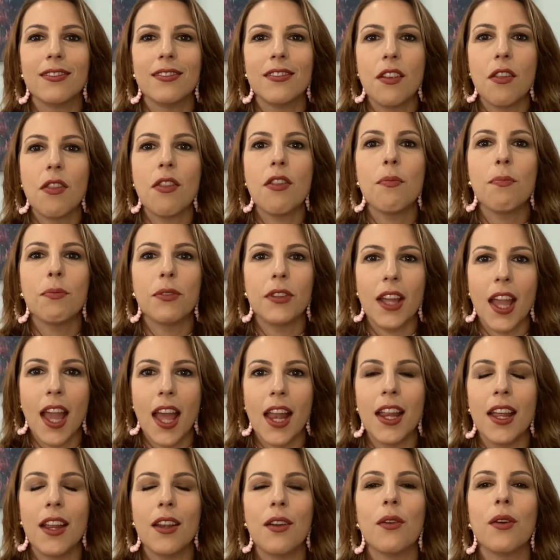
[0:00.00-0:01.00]
the
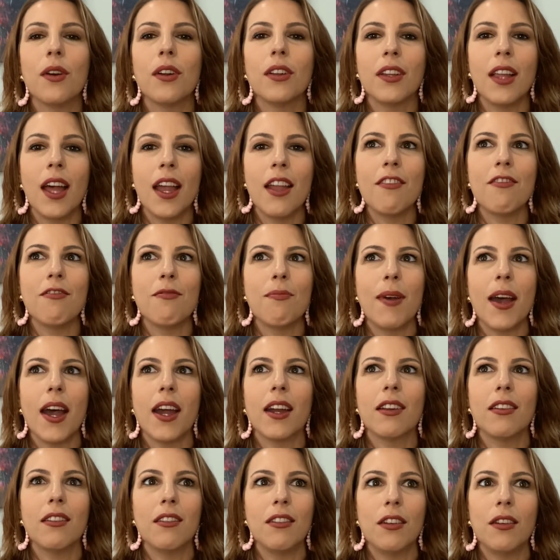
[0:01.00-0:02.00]
planet, or life
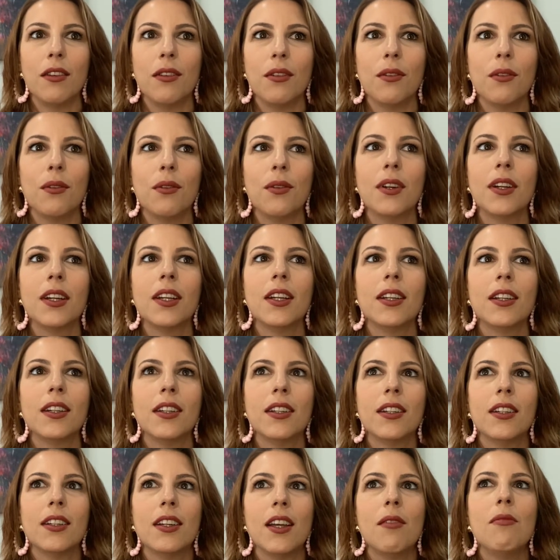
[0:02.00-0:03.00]
back to
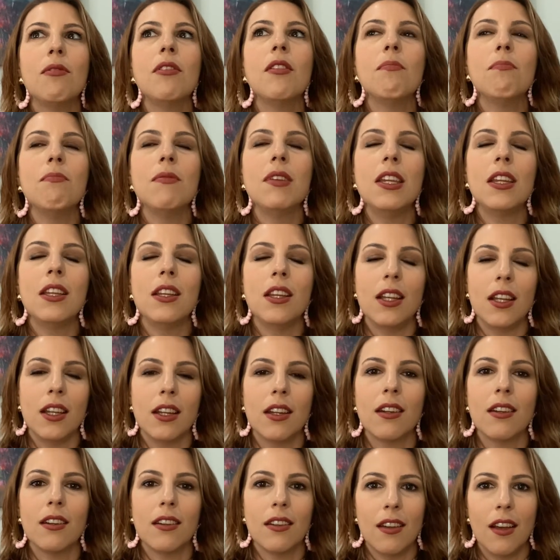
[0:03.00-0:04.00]
the
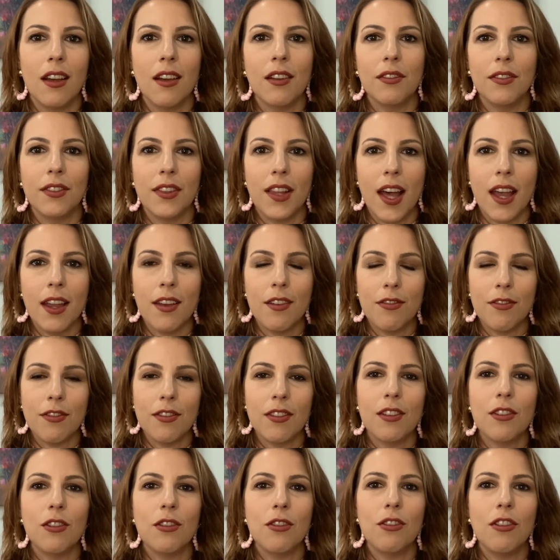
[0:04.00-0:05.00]
meaning of life,
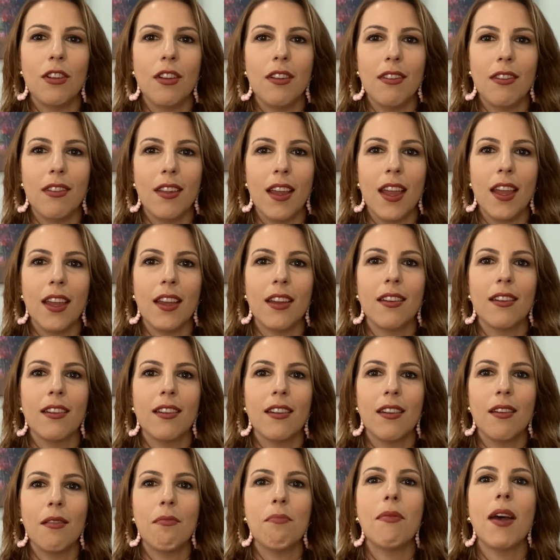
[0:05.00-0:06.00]
she's saying,
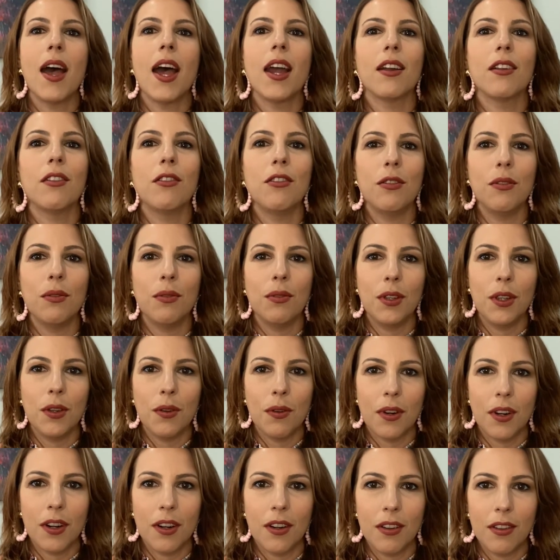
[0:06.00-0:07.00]
back to
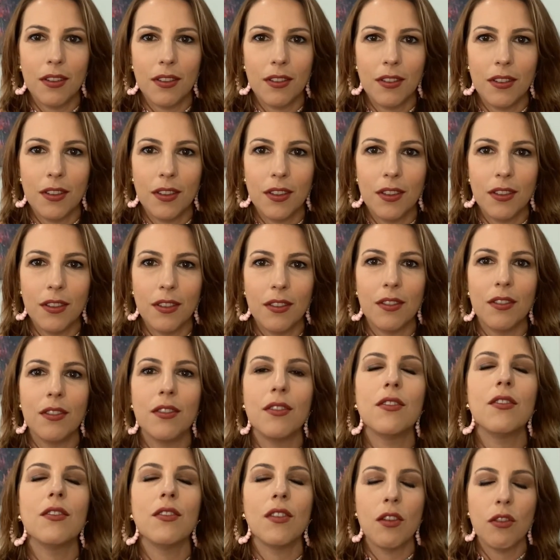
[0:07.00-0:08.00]

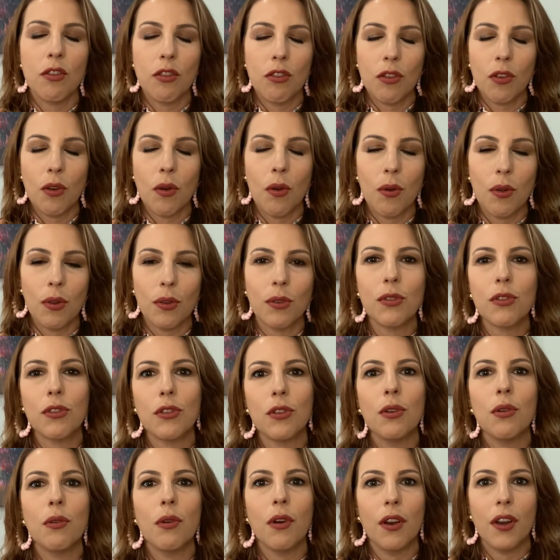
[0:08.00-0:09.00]
the souls
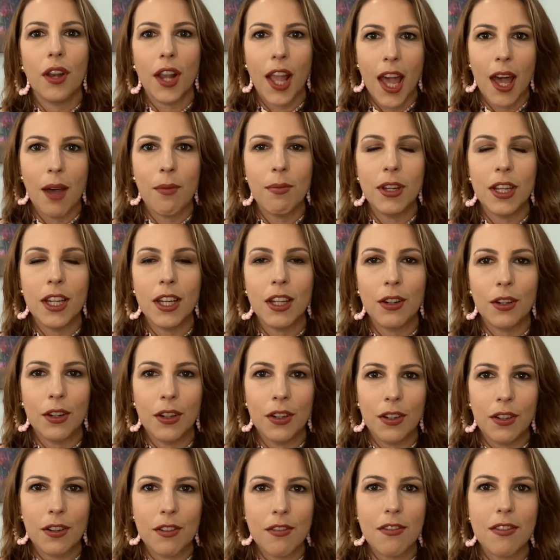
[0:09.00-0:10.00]
who are inhabiting
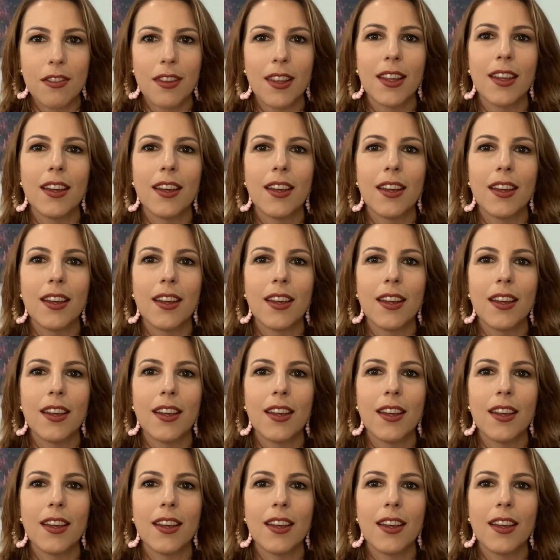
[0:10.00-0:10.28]
Earth.